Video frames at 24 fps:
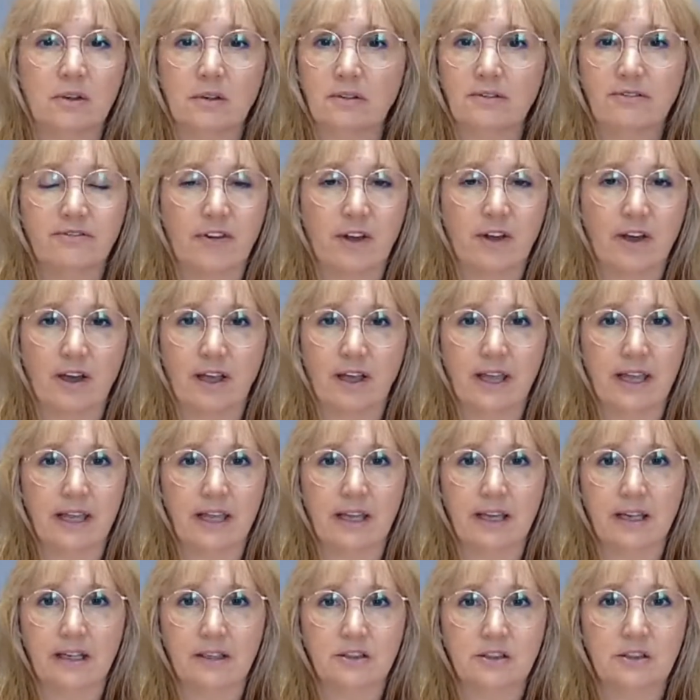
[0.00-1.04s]
fire
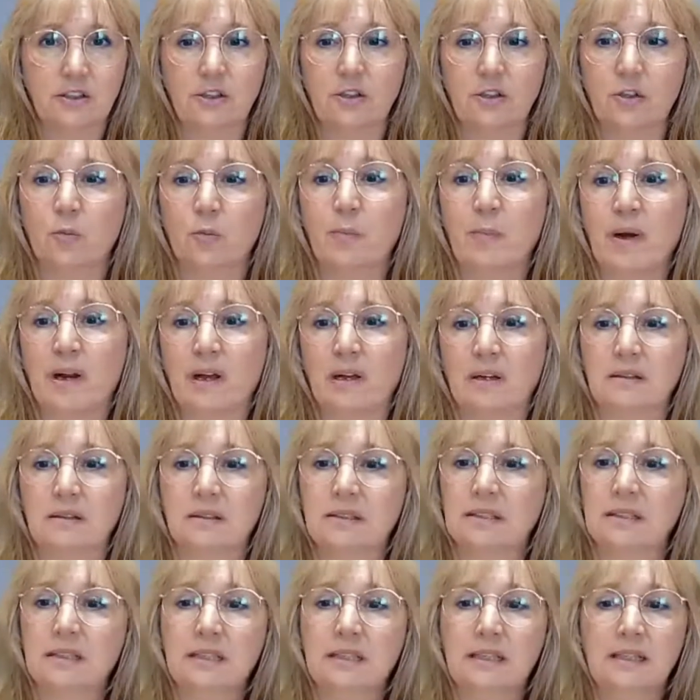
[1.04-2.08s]
is your blood.
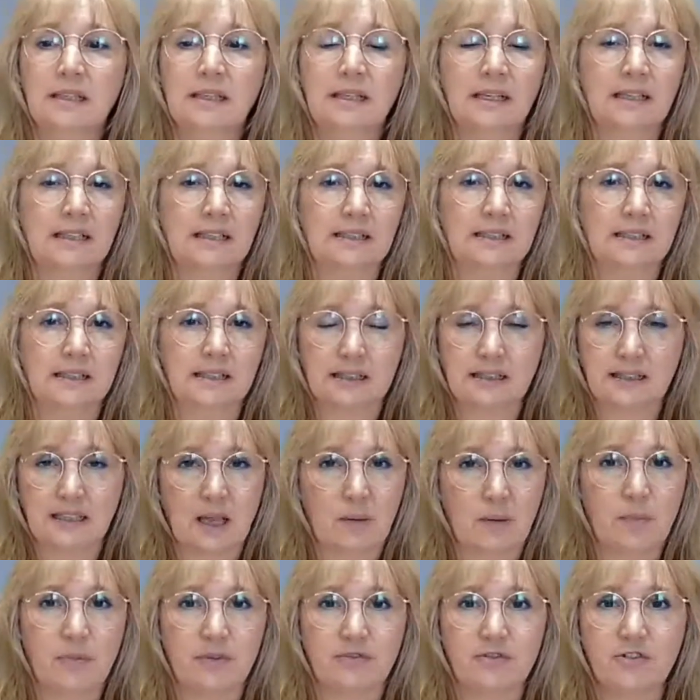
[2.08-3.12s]
It is the
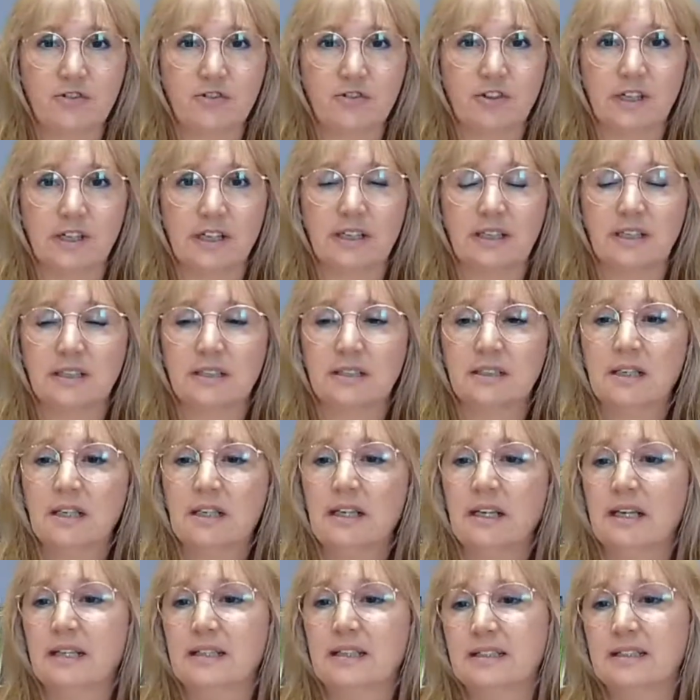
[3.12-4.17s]
sap of trees.
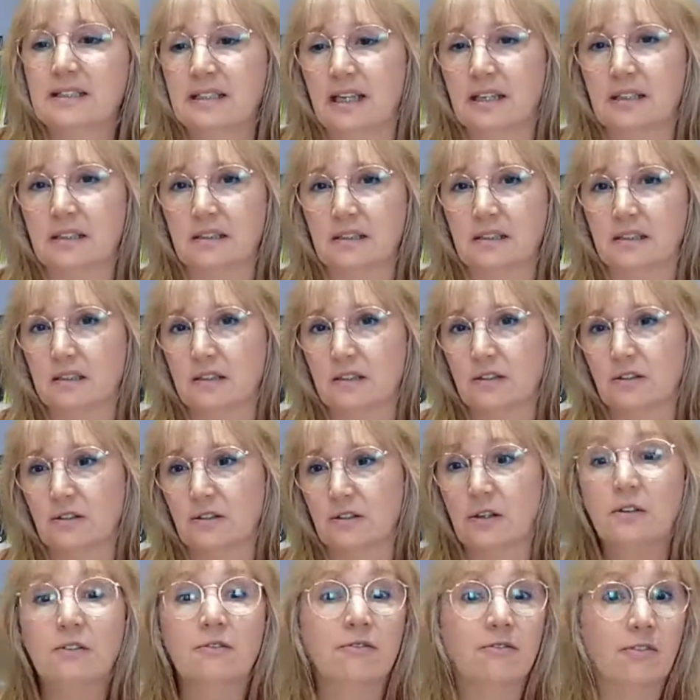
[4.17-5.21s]
It's deserts,
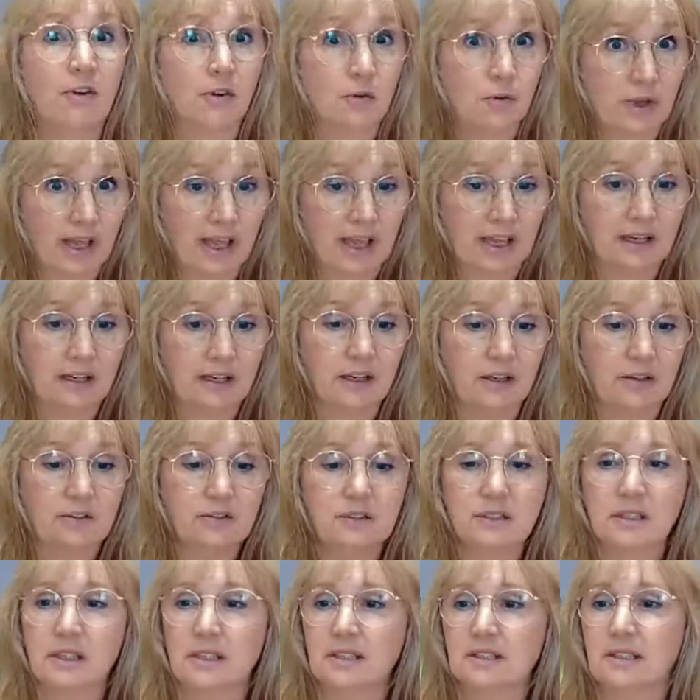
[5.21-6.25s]

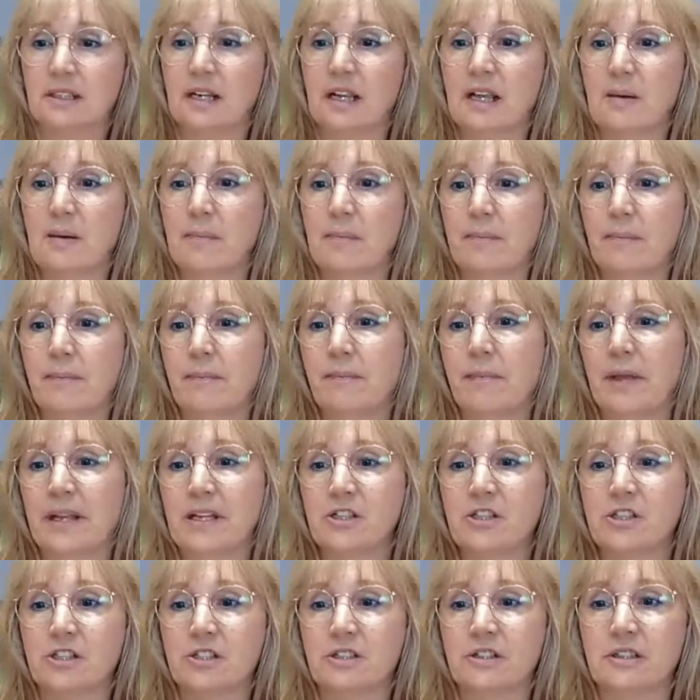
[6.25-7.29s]
volcanoes, as Annette
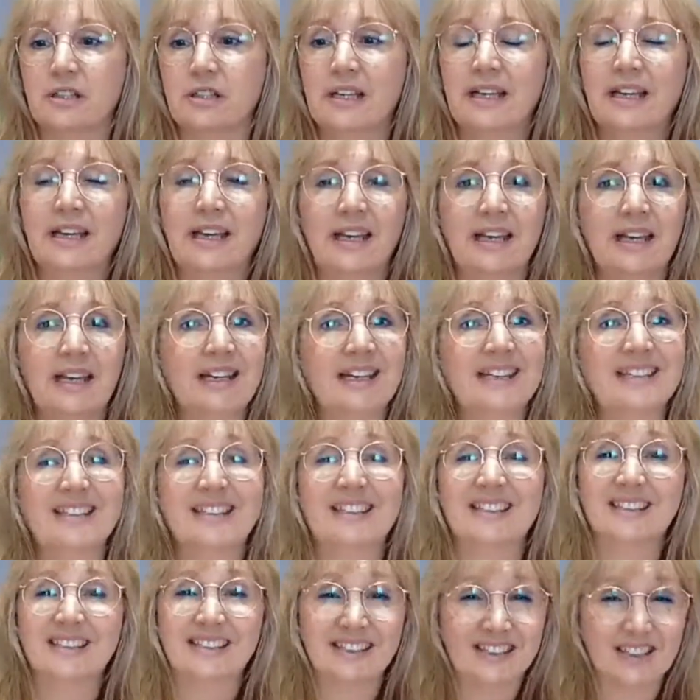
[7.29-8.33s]
mentioned. It is
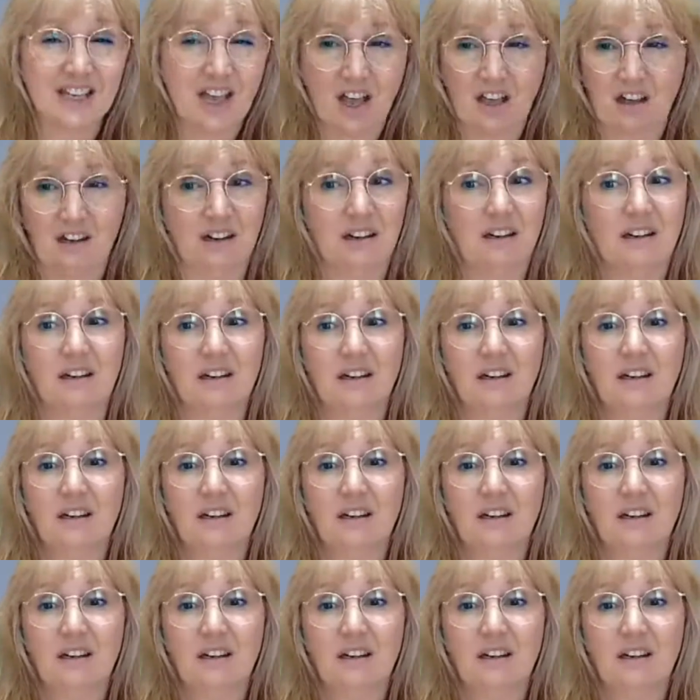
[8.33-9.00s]
the sun.